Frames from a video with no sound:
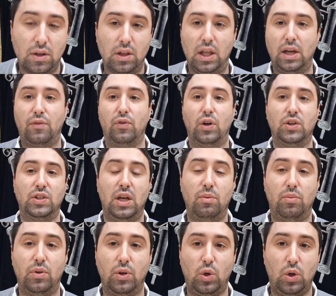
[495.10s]
like for
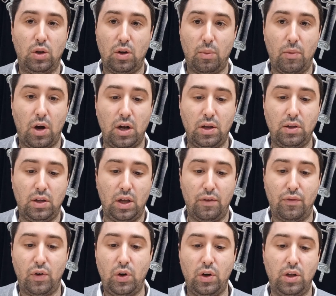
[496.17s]
example, your mind
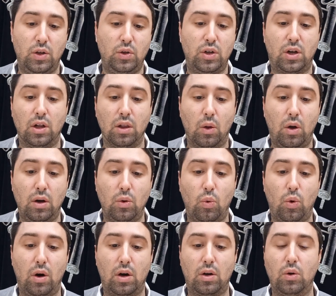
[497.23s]
diverted, you took a long
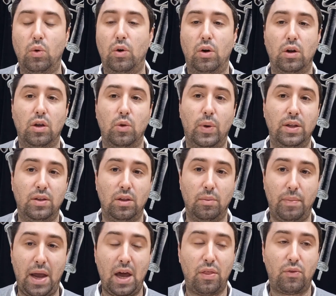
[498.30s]
walk, or you went to the
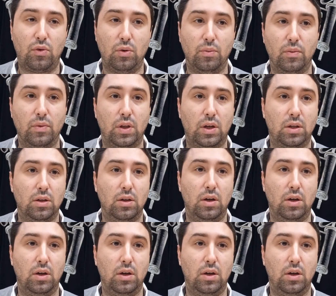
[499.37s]
bathroom, like